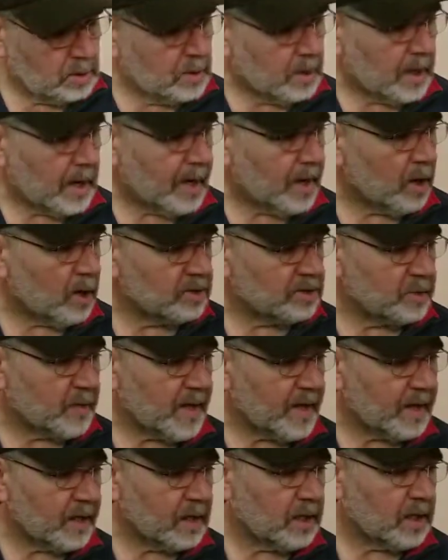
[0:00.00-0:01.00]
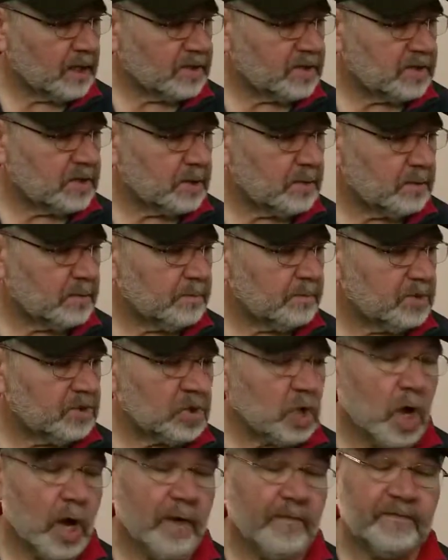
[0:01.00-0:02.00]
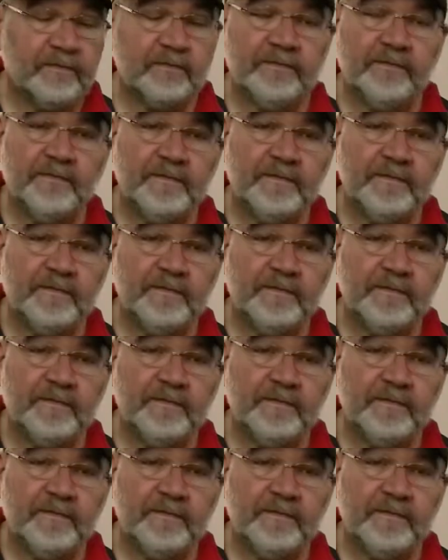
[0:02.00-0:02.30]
I also had a custom soft